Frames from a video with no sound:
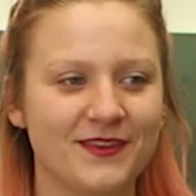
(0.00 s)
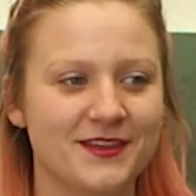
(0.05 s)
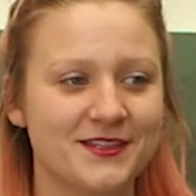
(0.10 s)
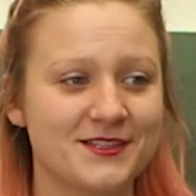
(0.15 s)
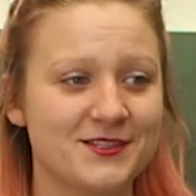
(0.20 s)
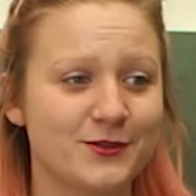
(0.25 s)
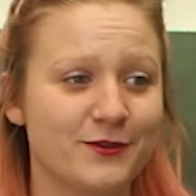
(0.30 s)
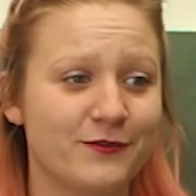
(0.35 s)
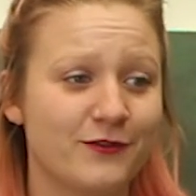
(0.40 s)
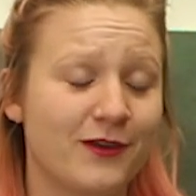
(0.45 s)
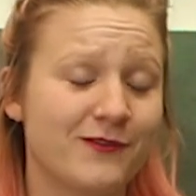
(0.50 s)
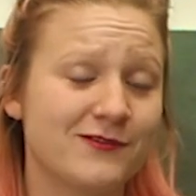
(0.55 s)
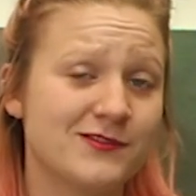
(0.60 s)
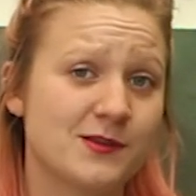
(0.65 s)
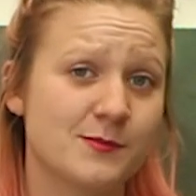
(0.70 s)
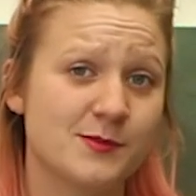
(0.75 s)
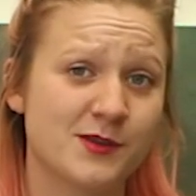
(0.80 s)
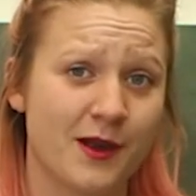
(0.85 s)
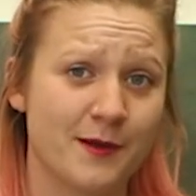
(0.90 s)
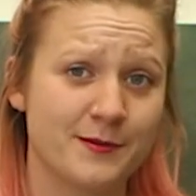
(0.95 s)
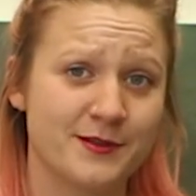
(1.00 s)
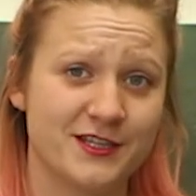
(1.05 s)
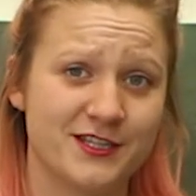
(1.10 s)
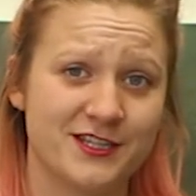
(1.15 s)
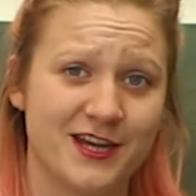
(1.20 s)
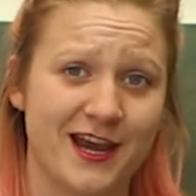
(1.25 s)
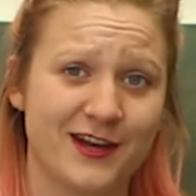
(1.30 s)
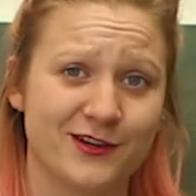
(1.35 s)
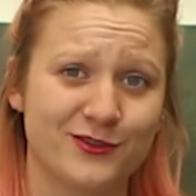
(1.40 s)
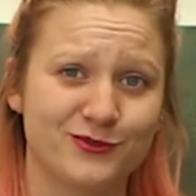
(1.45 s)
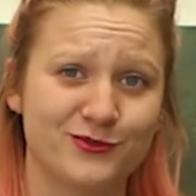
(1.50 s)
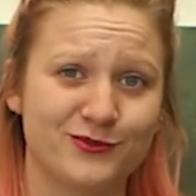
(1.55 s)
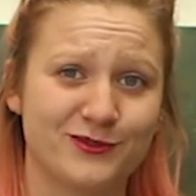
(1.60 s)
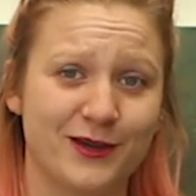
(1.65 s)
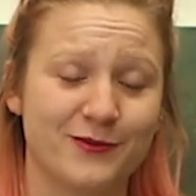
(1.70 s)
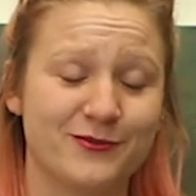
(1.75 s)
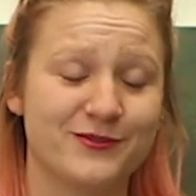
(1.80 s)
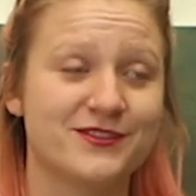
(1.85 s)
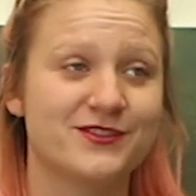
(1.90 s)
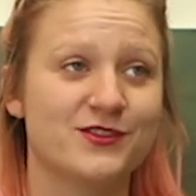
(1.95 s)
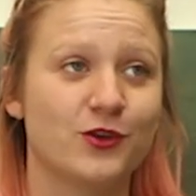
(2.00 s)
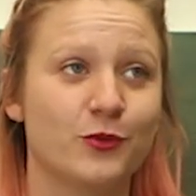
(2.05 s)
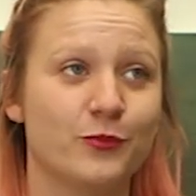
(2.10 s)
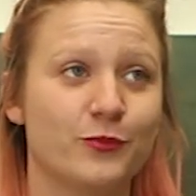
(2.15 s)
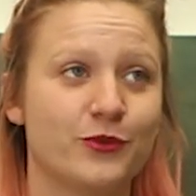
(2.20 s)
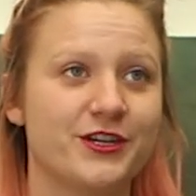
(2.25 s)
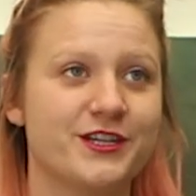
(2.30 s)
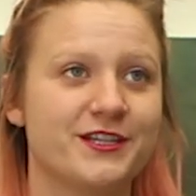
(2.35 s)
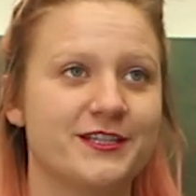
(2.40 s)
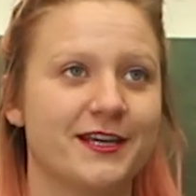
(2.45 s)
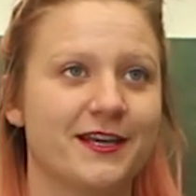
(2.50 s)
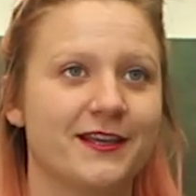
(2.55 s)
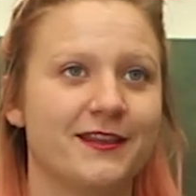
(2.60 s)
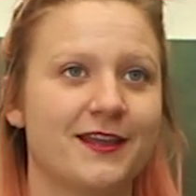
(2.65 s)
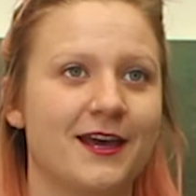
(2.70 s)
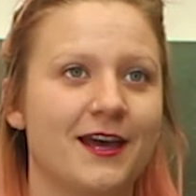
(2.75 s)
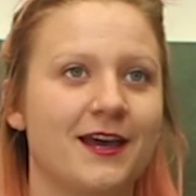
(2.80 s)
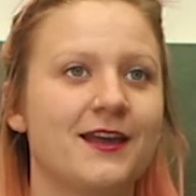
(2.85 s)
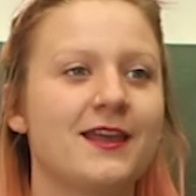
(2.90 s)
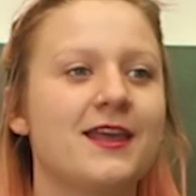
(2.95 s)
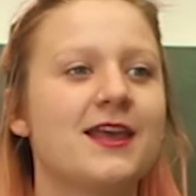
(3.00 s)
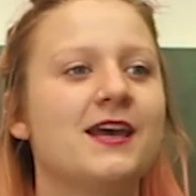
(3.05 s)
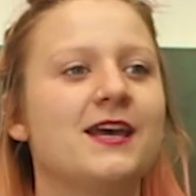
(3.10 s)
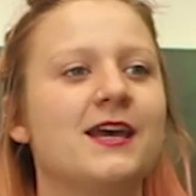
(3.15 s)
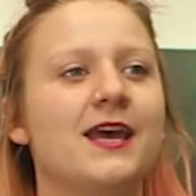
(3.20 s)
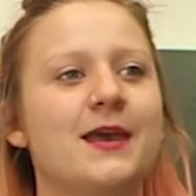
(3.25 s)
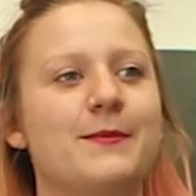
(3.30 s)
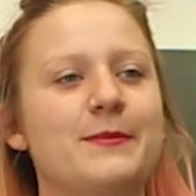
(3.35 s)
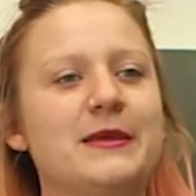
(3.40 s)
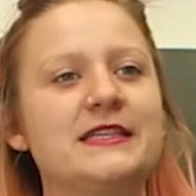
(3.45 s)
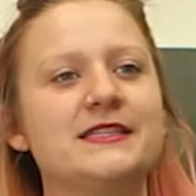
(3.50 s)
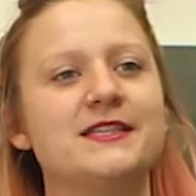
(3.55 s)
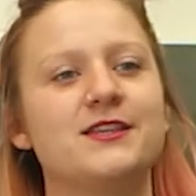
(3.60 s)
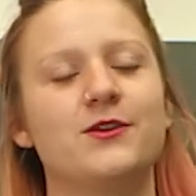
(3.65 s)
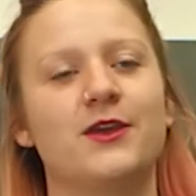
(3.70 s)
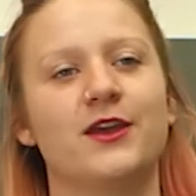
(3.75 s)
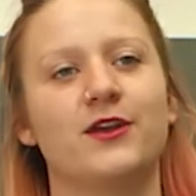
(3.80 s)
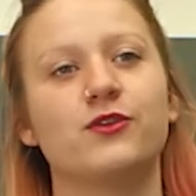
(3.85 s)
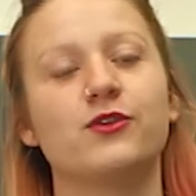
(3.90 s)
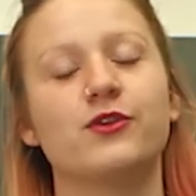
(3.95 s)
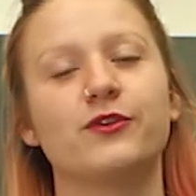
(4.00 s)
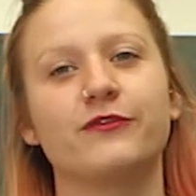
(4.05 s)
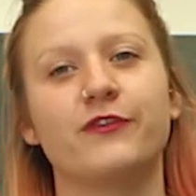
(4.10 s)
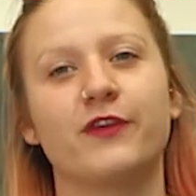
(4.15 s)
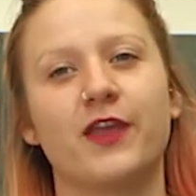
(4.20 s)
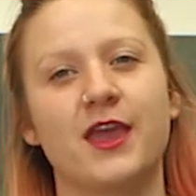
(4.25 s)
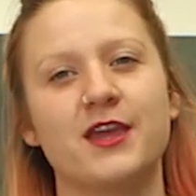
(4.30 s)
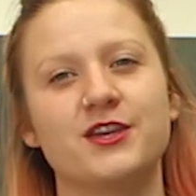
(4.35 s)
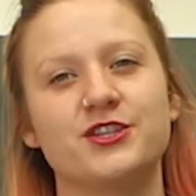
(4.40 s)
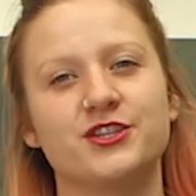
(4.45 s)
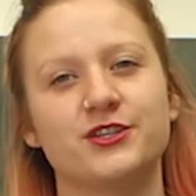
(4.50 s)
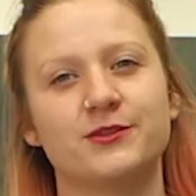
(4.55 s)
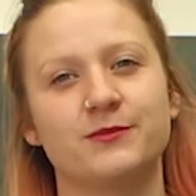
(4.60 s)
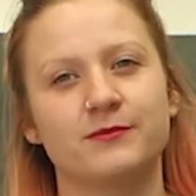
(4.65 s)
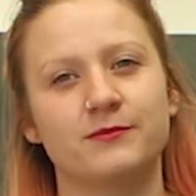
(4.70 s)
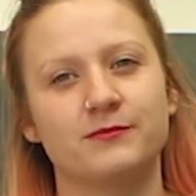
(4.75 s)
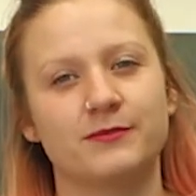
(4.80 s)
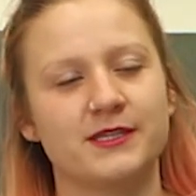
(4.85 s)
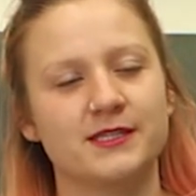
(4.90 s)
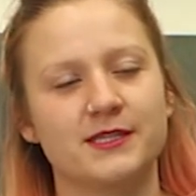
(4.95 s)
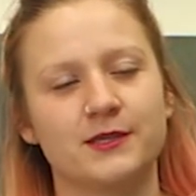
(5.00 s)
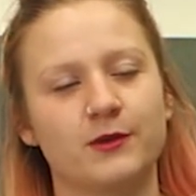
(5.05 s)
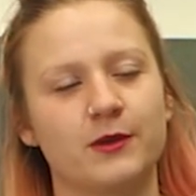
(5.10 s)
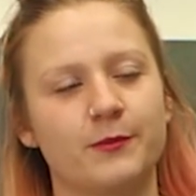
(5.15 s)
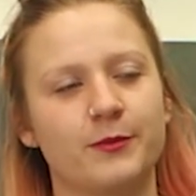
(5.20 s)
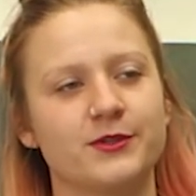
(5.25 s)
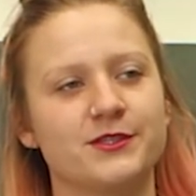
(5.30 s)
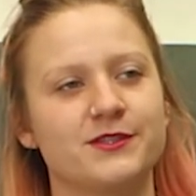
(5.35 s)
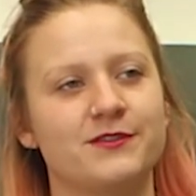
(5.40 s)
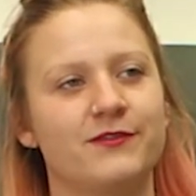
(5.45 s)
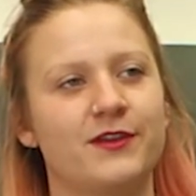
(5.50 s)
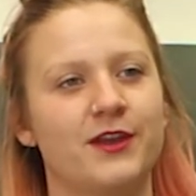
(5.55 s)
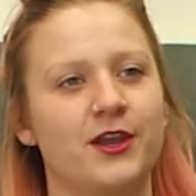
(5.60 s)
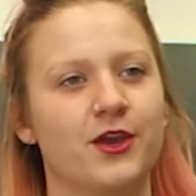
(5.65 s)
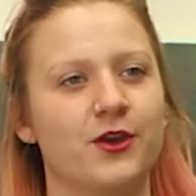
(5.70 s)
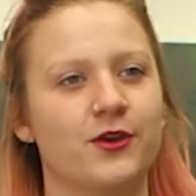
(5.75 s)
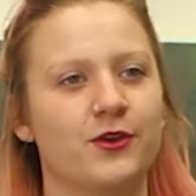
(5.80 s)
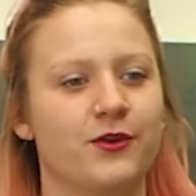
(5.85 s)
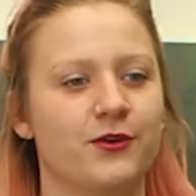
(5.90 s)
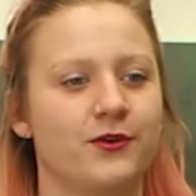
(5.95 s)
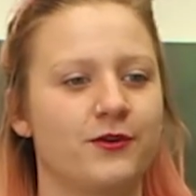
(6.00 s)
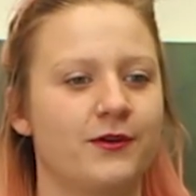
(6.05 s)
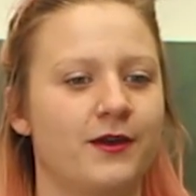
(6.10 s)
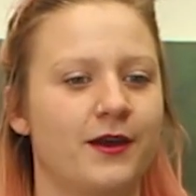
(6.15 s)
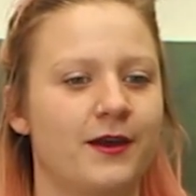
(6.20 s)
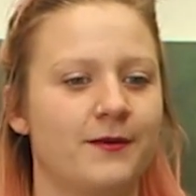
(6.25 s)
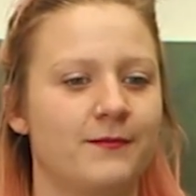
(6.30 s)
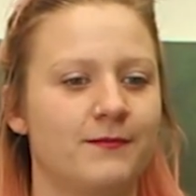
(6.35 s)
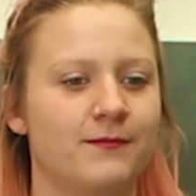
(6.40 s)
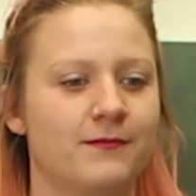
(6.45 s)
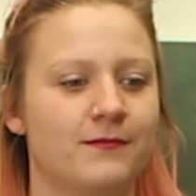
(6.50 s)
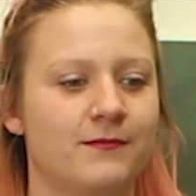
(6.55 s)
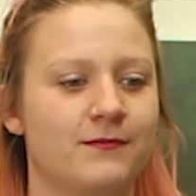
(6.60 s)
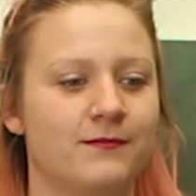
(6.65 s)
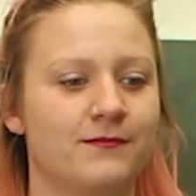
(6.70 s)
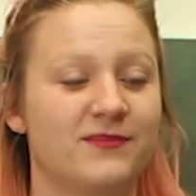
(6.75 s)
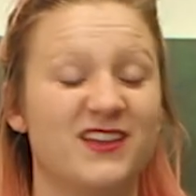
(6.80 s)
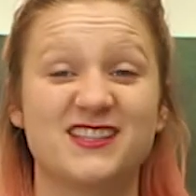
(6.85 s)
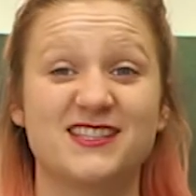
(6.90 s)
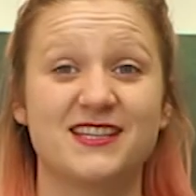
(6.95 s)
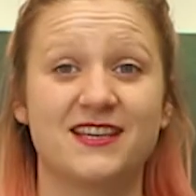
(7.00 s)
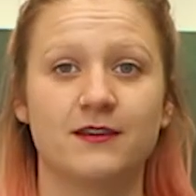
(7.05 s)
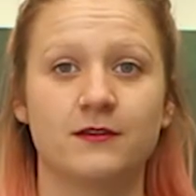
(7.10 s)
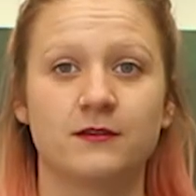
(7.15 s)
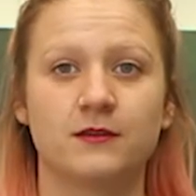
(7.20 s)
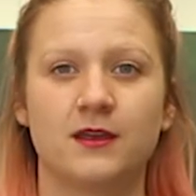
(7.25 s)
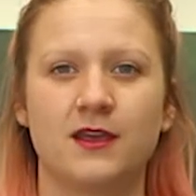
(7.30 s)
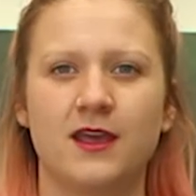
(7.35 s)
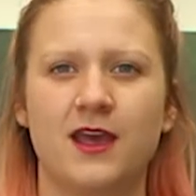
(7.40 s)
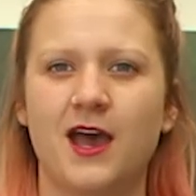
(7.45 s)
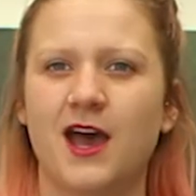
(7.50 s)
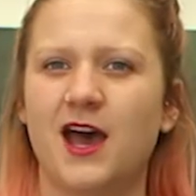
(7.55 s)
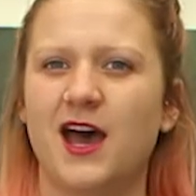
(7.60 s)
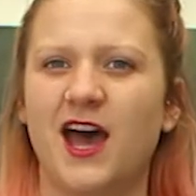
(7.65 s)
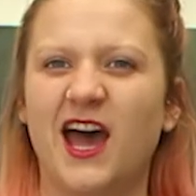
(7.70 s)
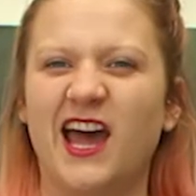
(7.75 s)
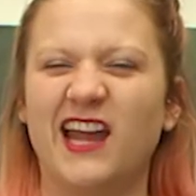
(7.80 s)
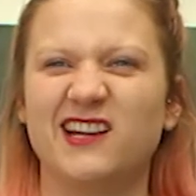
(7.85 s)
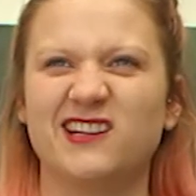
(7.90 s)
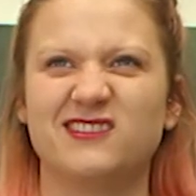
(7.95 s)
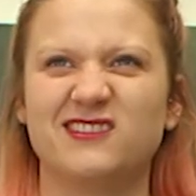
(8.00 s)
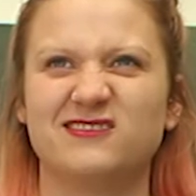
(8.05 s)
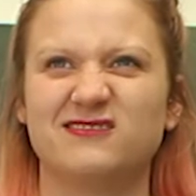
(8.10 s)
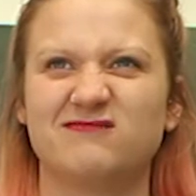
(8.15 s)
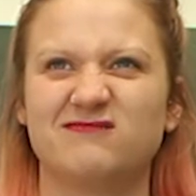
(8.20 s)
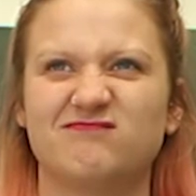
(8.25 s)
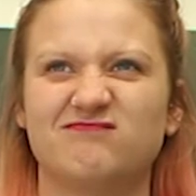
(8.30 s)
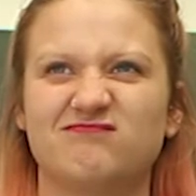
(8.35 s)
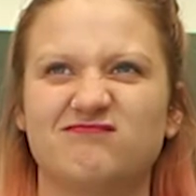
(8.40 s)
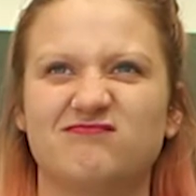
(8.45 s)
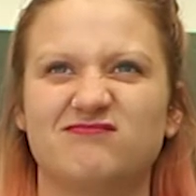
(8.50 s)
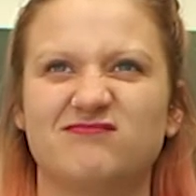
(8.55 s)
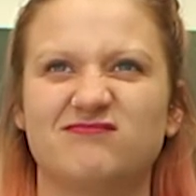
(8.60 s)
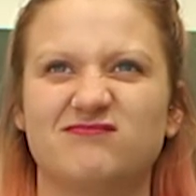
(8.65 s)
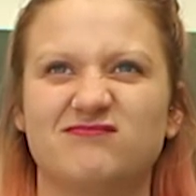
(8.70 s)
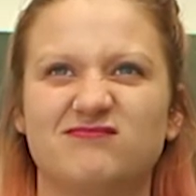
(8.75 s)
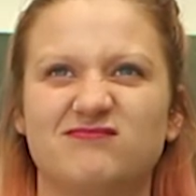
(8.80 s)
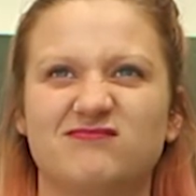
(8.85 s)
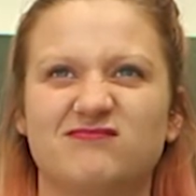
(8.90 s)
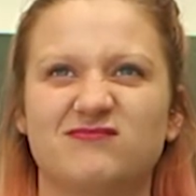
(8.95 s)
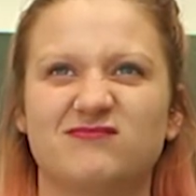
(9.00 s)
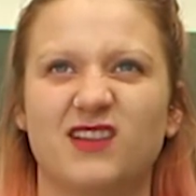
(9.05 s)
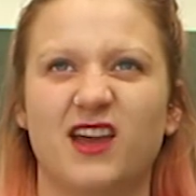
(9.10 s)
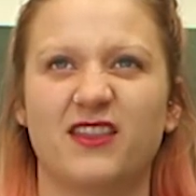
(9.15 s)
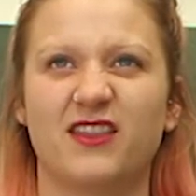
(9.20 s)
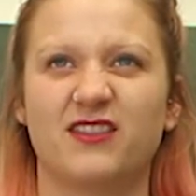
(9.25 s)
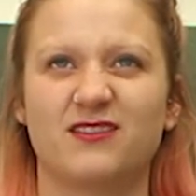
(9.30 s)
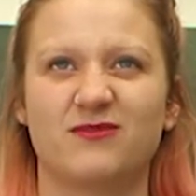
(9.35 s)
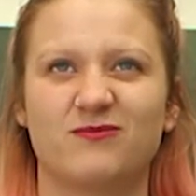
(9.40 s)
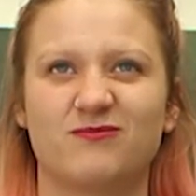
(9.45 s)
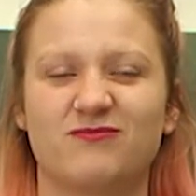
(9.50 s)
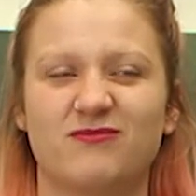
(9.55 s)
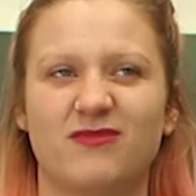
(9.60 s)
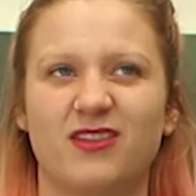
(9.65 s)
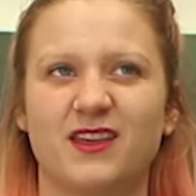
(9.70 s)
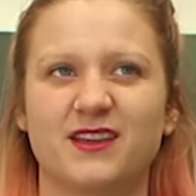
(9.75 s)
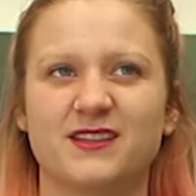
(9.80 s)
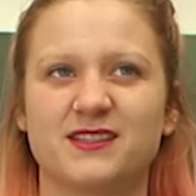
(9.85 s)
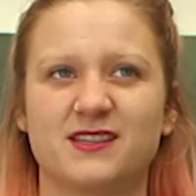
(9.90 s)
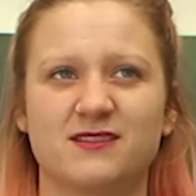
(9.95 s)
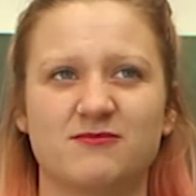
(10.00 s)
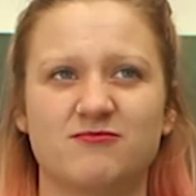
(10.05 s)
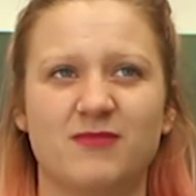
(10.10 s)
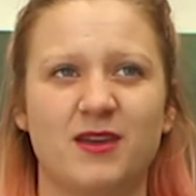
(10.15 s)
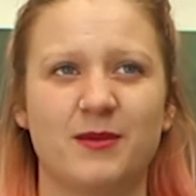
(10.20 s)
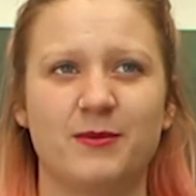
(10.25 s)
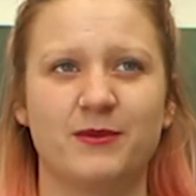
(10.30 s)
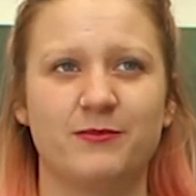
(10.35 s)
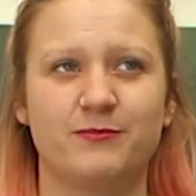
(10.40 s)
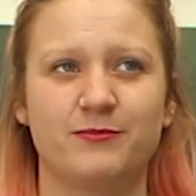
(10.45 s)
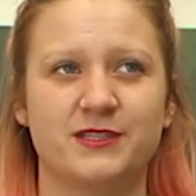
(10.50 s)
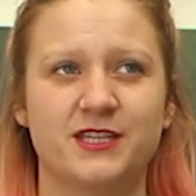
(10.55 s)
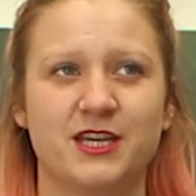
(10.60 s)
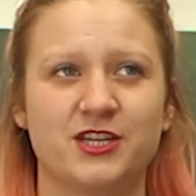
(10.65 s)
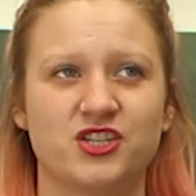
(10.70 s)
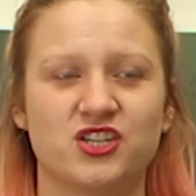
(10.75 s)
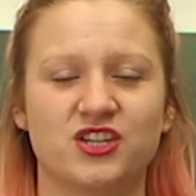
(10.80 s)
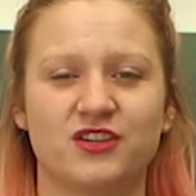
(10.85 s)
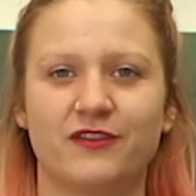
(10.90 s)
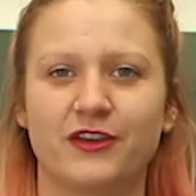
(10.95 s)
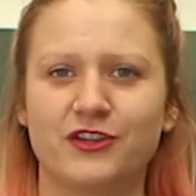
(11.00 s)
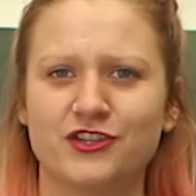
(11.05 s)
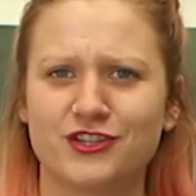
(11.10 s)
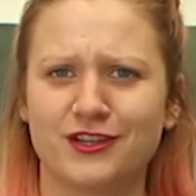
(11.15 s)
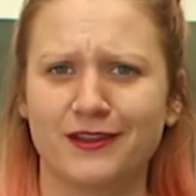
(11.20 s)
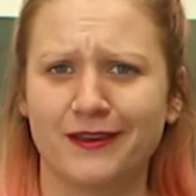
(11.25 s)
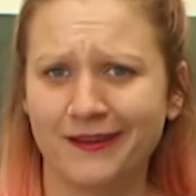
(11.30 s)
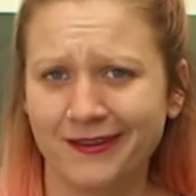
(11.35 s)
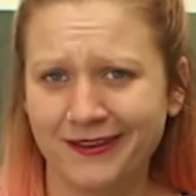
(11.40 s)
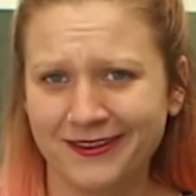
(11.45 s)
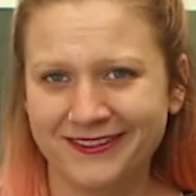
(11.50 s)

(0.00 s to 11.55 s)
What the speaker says: So if you haven't subscribed to the channel, I would so appreciate that. It means that you get a notification basically when I post a video. That's it. And other things maybe potentially eventually.